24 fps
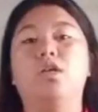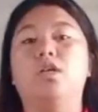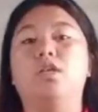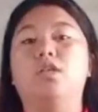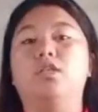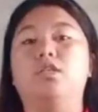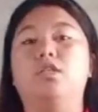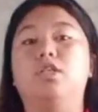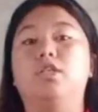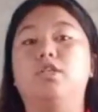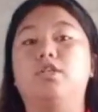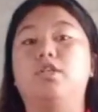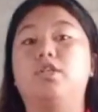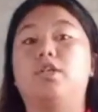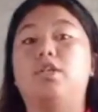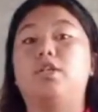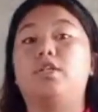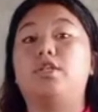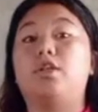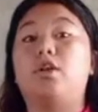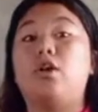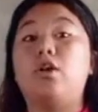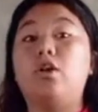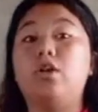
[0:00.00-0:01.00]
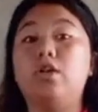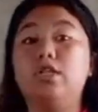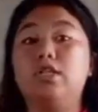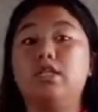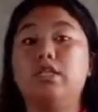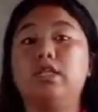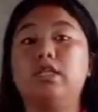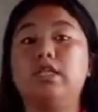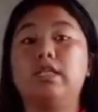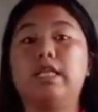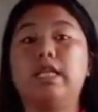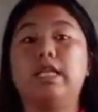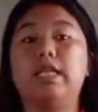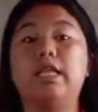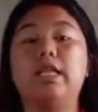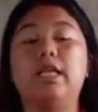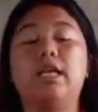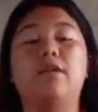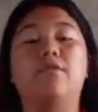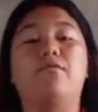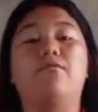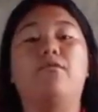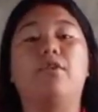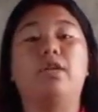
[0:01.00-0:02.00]
These are the horizontal
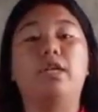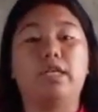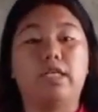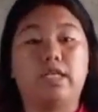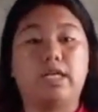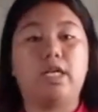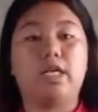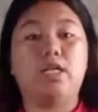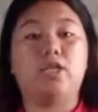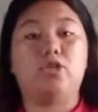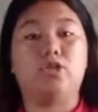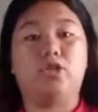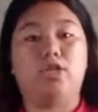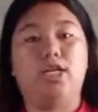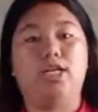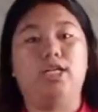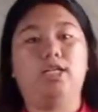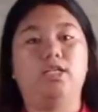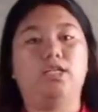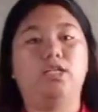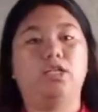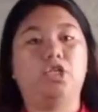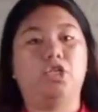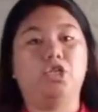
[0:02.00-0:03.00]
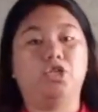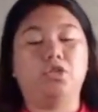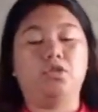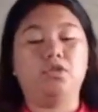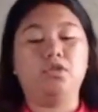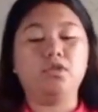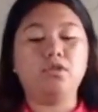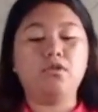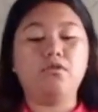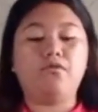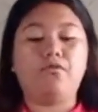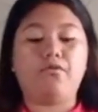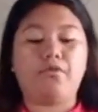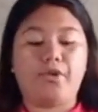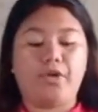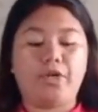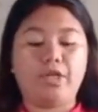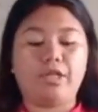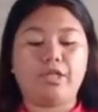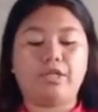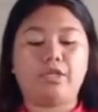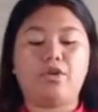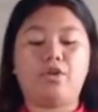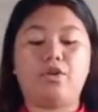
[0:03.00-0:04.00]
and vertical organization. So
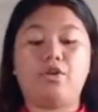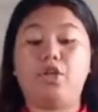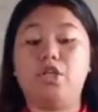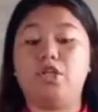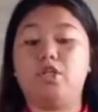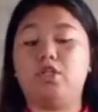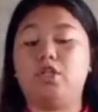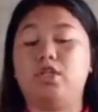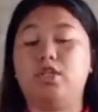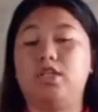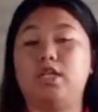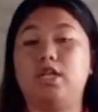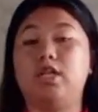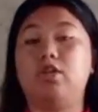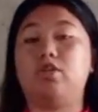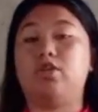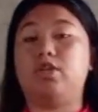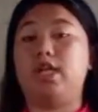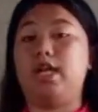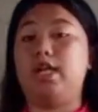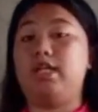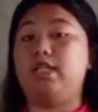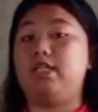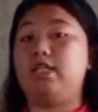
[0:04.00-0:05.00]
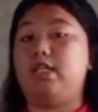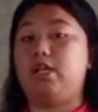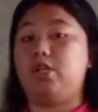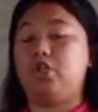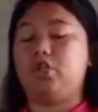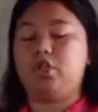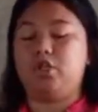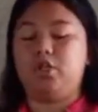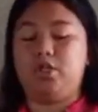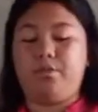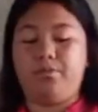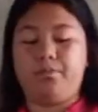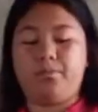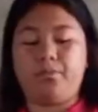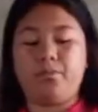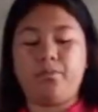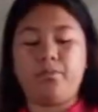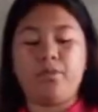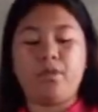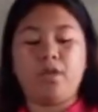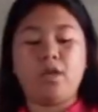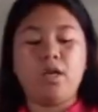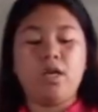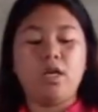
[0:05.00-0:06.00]
first, the horizontal organization
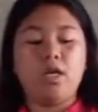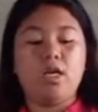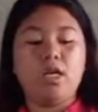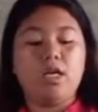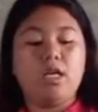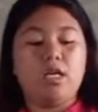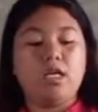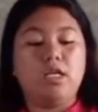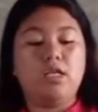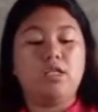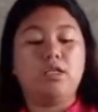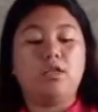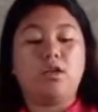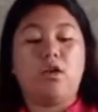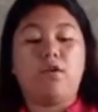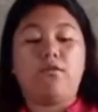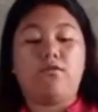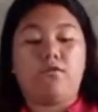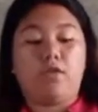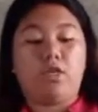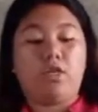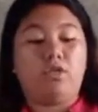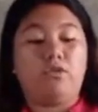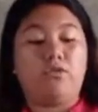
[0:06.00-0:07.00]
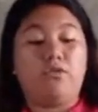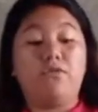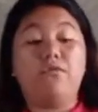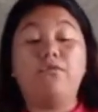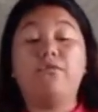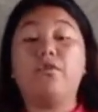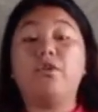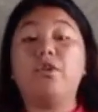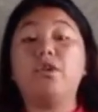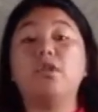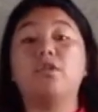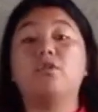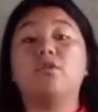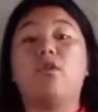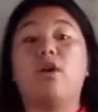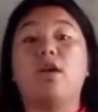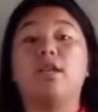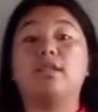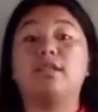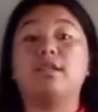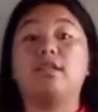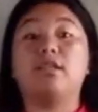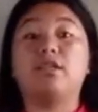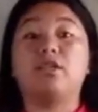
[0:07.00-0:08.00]
is often referred to
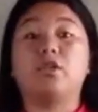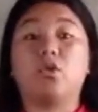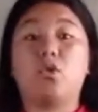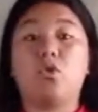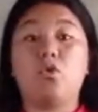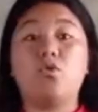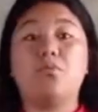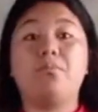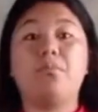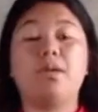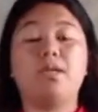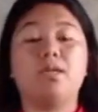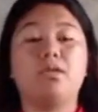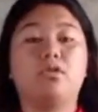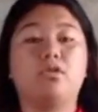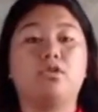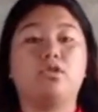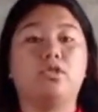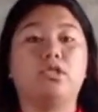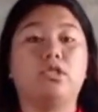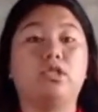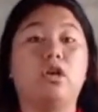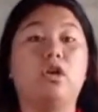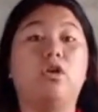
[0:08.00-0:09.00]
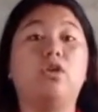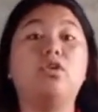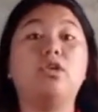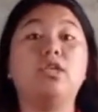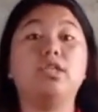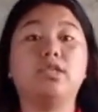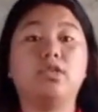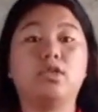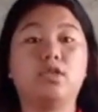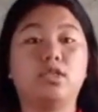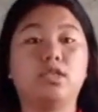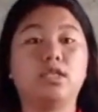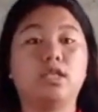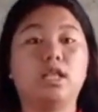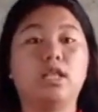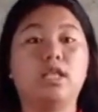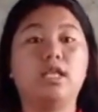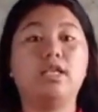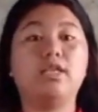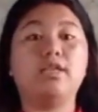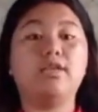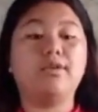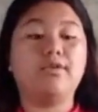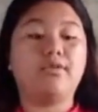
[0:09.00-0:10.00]
as the scope and horizontal
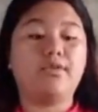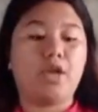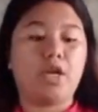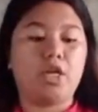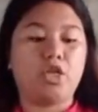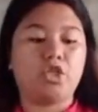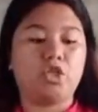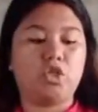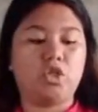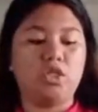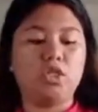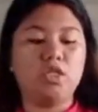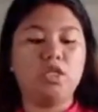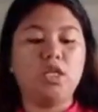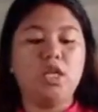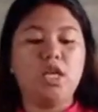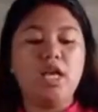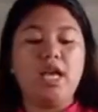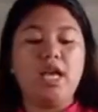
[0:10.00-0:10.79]
integration